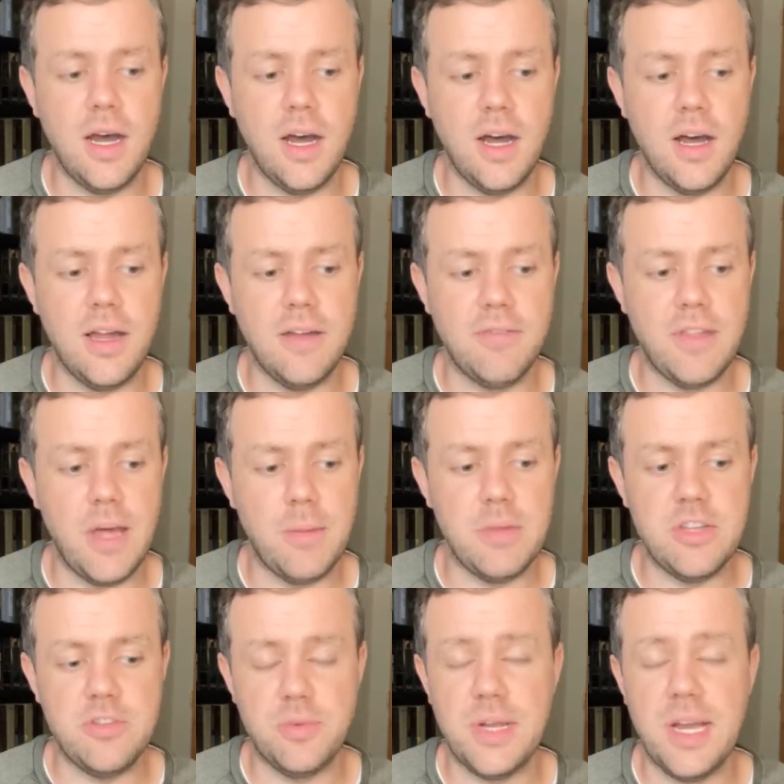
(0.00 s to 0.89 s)
If that
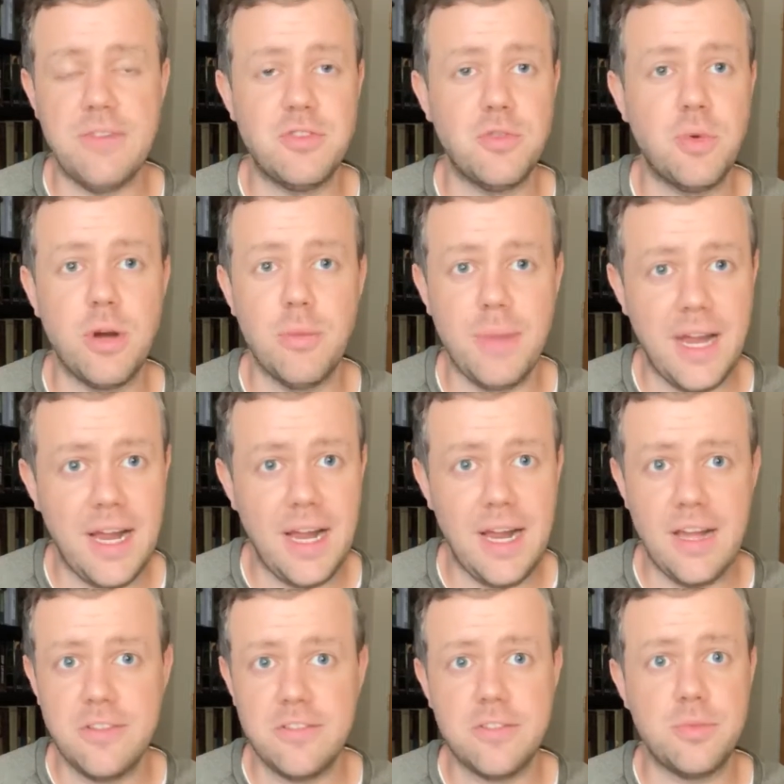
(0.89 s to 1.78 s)
means we have to wear
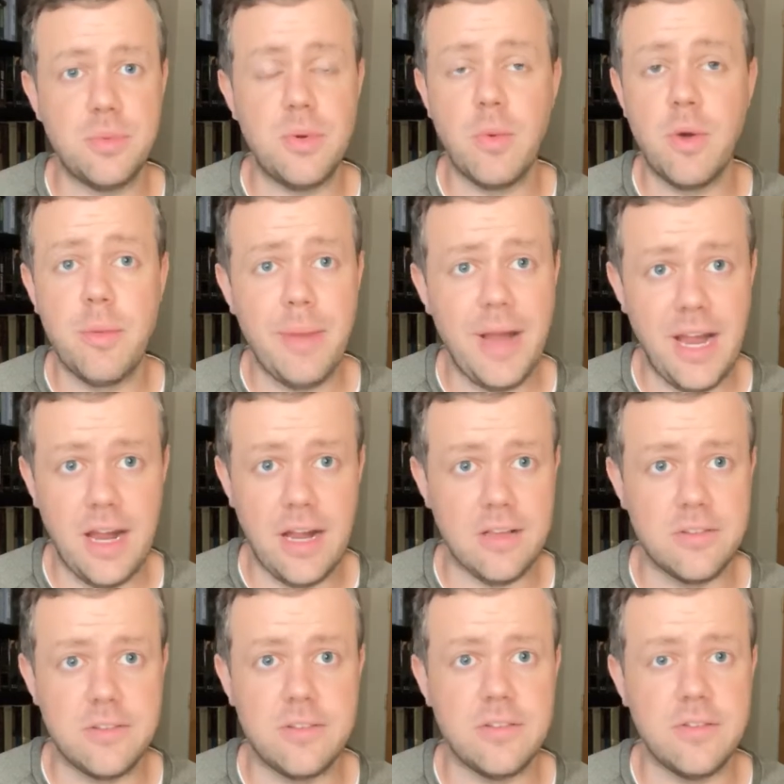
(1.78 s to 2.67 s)
masks, we wear
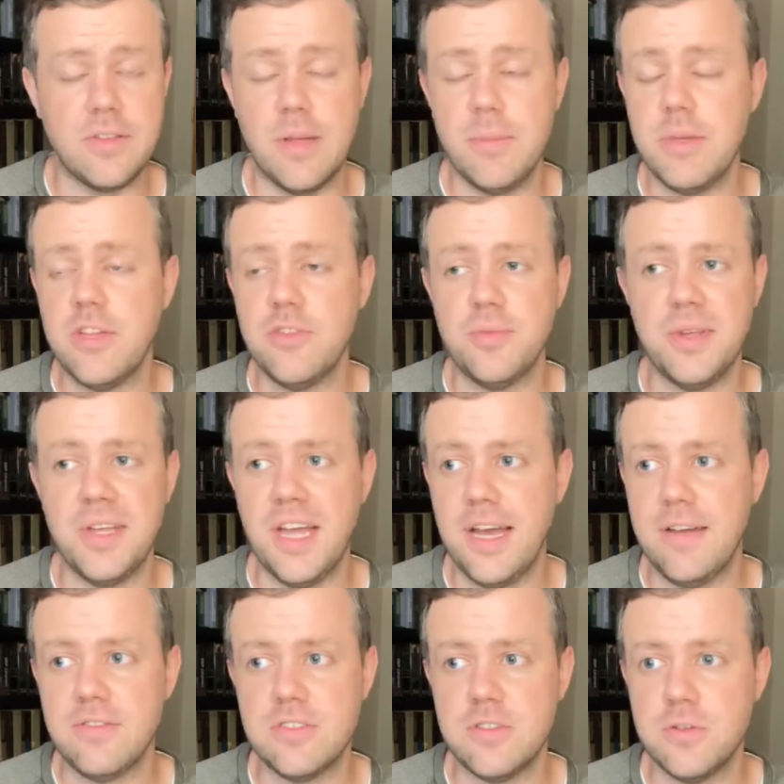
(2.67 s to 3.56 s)
masks. If that means we
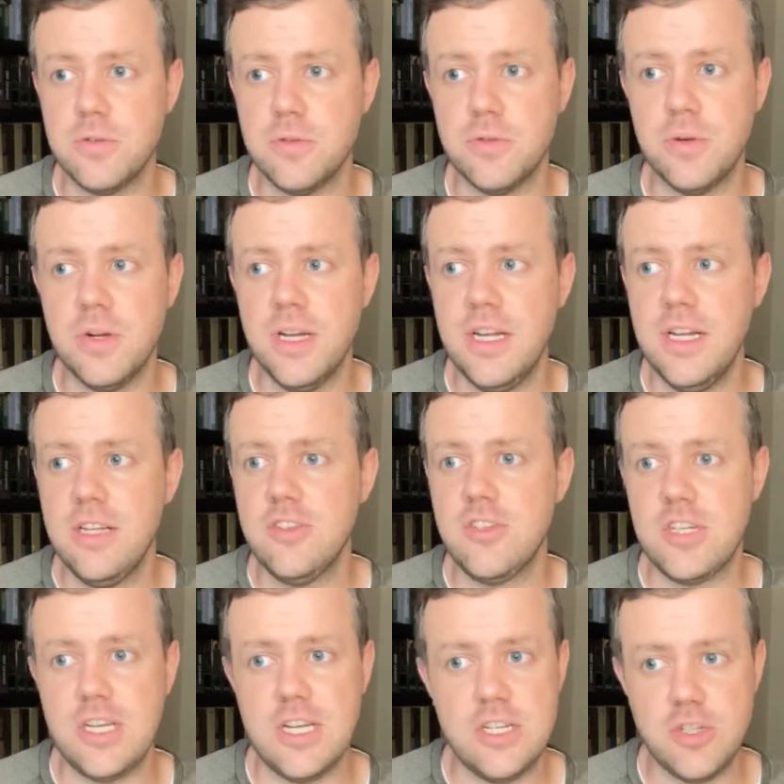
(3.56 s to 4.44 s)
have to
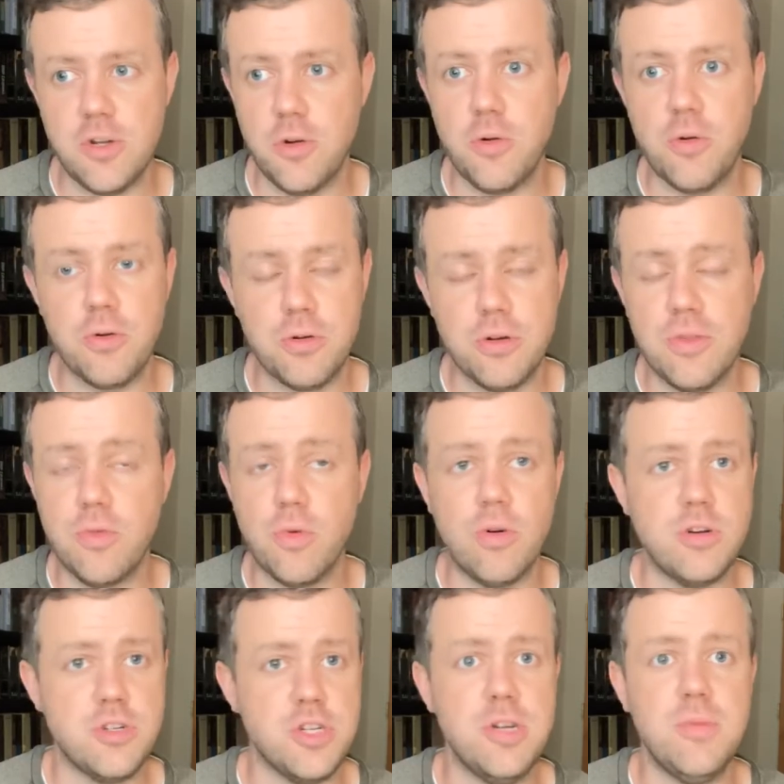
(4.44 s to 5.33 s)
change our order of
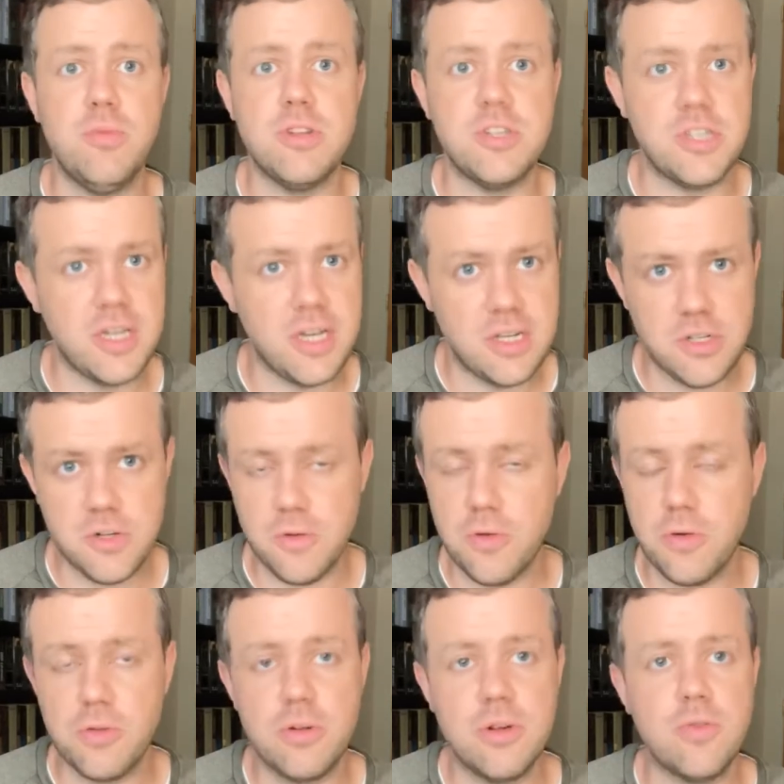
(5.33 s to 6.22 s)
worship, we change our
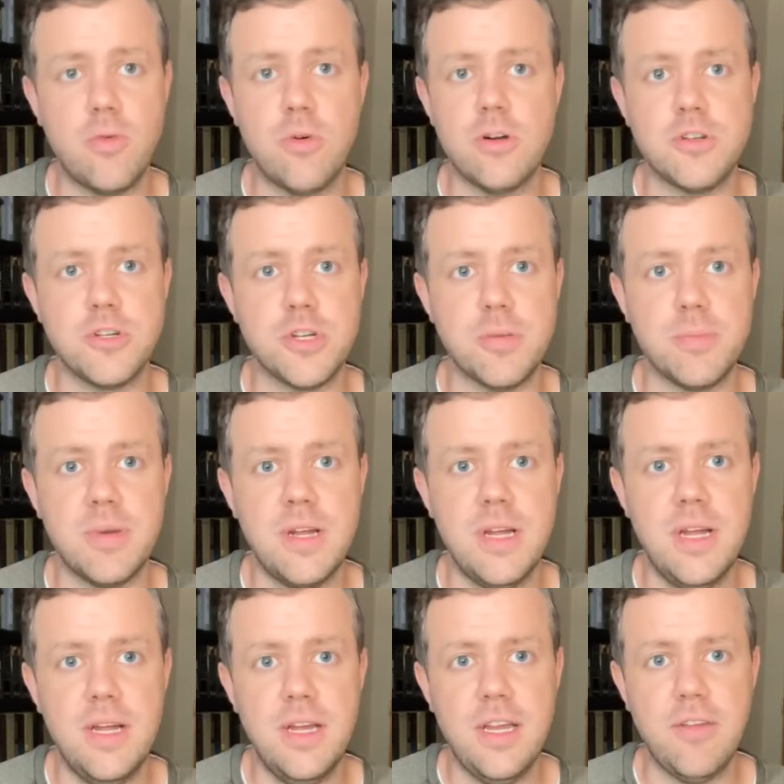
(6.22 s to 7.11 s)
order of worship.
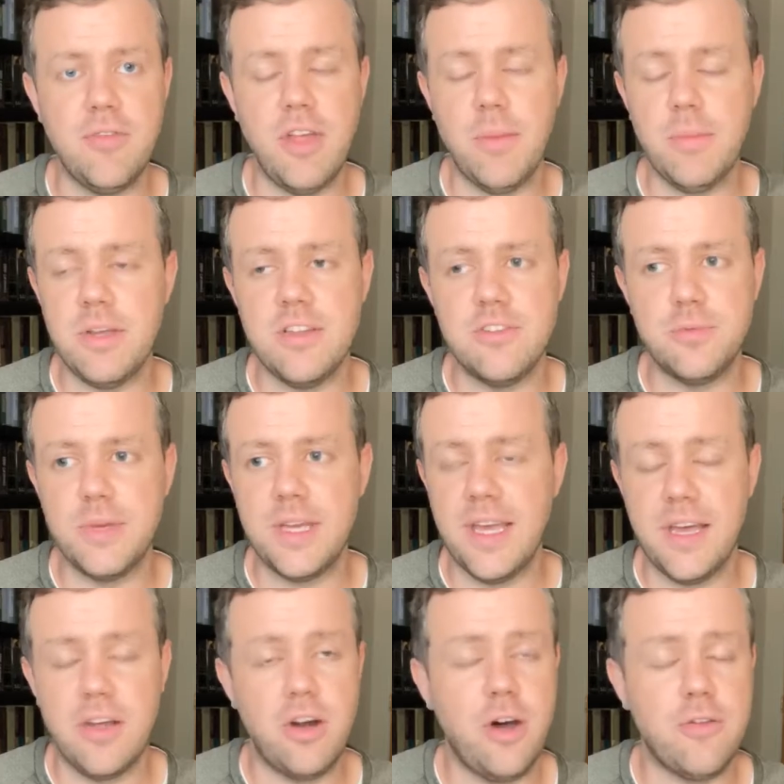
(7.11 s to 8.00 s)
If that means we
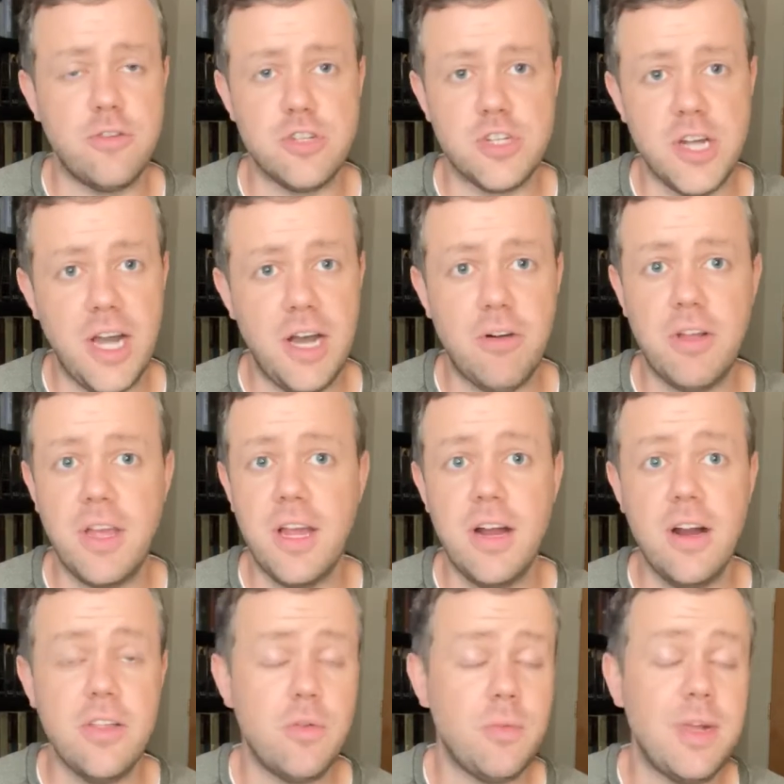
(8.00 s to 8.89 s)
can't offer
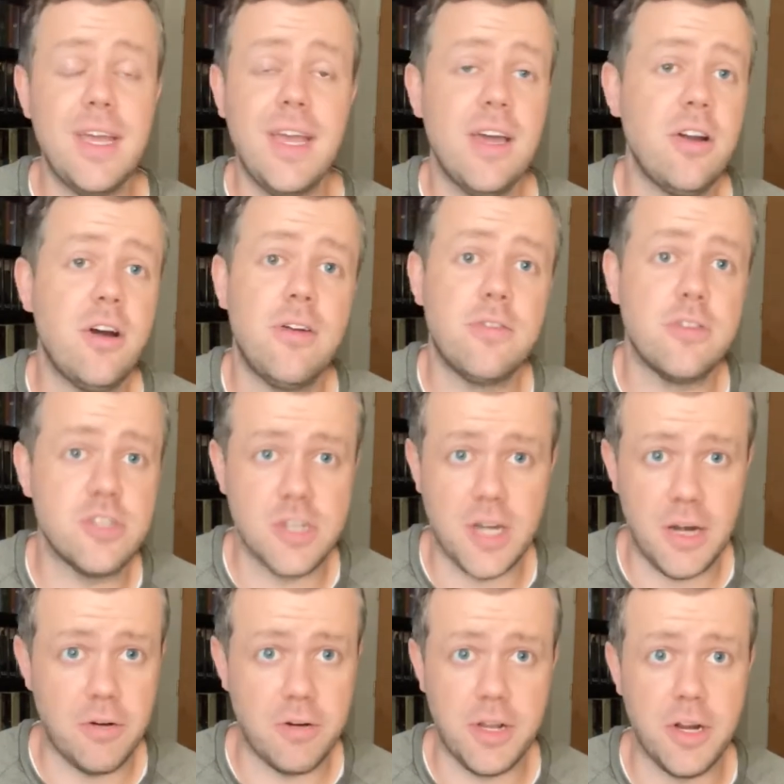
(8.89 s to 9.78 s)
childcare, then we can't offer
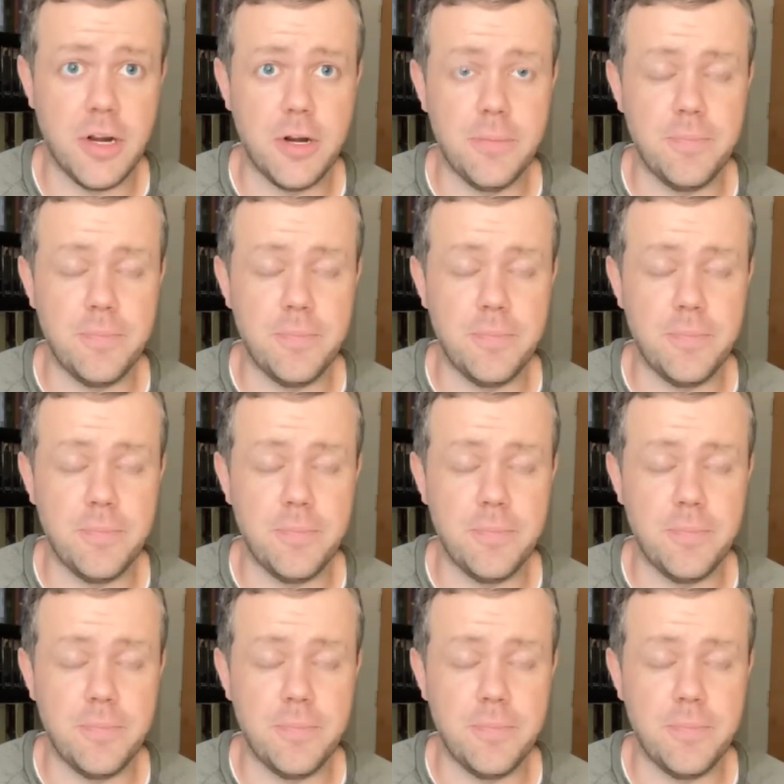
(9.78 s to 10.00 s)
childcare.